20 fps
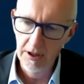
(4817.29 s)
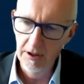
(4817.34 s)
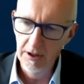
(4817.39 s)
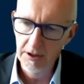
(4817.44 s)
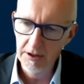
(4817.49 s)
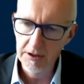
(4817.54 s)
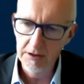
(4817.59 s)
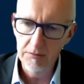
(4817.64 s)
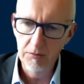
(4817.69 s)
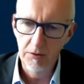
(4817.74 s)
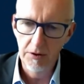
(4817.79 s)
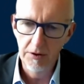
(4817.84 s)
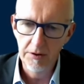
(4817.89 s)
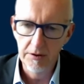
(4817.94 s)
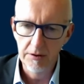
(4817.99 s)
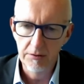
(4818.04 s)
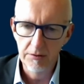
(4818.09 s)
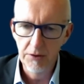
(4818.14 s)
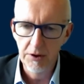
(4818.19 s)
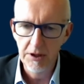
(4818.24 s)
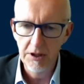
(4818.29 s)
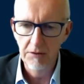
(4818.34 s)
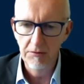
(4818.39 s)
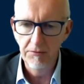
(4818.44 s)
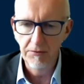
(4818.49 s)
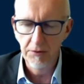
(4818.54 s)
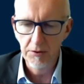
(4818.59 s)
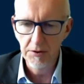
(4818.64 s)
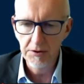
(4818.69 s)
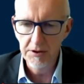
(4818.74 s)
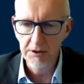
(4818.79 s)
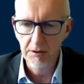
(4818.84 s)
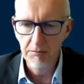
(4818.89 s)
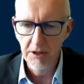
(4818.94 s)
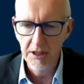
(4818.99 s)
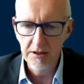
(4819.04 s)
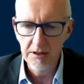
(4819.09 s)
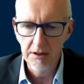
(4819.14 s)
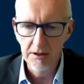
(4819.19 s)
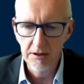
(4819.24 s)
then I just want to reinforce
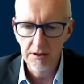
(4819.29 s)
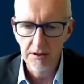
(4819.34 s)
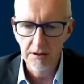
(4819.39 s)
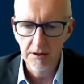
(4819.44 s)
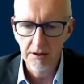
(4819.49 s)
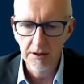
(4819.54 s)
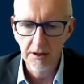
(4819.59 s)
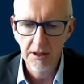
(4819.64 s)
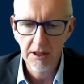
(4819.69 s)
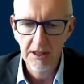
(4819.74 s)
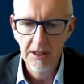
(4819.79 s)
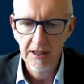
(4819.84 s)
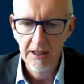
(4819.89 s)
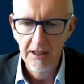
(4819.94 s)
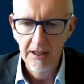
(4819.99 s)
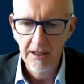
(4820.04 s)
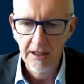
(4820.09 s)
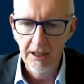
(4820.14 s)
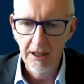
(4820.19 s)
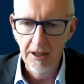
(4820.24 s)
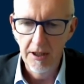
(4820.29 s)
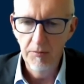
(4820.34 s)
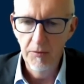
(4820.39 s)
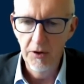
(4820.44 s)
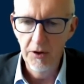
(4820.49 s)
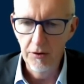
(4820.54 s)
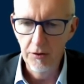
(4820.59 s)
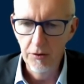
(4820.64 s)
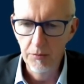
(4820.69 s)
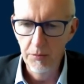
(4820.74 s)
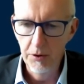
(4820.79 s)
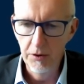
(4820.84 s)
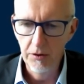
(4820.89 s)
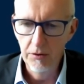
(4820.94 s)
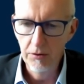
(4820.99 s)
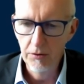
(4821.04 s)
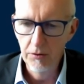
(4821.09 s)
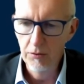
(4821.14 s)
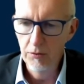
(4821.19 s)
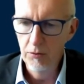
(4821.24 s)
the message that the
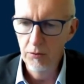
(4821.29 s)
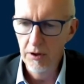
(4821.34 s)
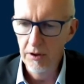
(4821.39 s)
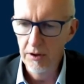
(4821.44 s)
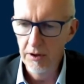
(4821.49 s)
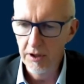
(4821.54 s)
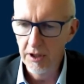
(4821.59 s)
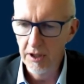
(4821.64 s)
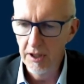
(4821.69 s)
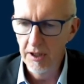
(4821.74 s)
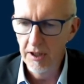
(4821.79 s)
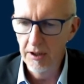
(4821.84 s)
UPU with